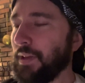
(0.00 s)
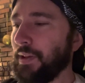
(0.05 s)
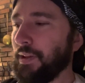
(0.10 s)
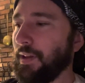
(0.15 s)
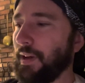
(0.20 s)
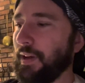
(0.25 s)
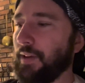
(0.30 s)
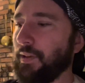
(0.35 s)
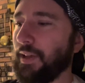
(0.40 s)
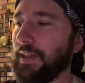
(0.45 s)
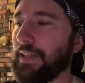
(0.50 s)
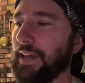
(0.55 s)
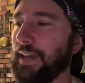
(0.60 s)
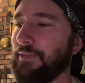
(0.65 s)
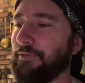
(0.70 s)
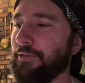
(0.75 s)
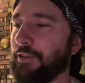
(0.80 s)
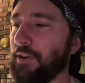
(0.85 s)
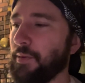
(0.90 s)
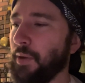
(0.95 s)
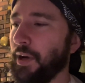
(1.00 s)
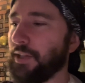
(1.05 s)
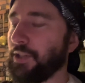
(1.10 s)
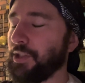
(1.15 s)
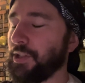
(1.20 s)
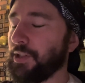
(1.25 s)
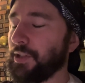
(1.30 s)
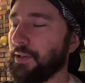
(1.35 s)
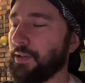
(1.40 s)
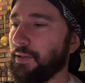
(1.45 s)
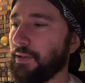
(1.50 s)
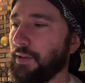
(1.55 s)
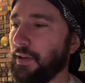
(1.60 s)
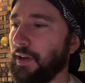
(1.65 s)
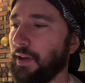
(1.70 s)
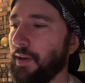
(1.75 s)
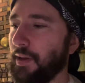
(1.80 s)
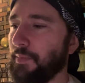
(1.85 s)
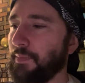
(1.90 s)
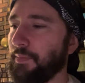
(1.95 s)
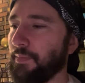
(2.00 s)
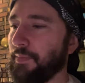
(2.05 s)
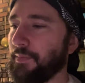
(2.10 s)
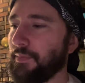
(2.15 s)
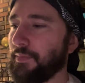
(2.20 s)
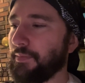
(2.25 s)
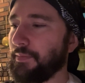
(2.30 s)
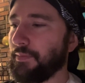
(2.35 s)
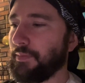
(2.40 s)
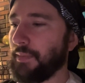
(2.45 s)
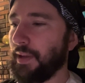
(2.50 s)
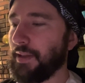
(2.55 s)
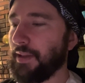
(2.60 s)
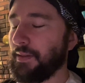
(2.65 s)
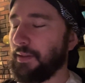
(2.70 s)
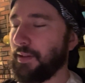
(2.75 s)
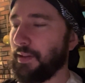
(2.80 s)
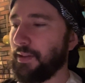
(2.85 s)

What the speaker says: don't like that very much. I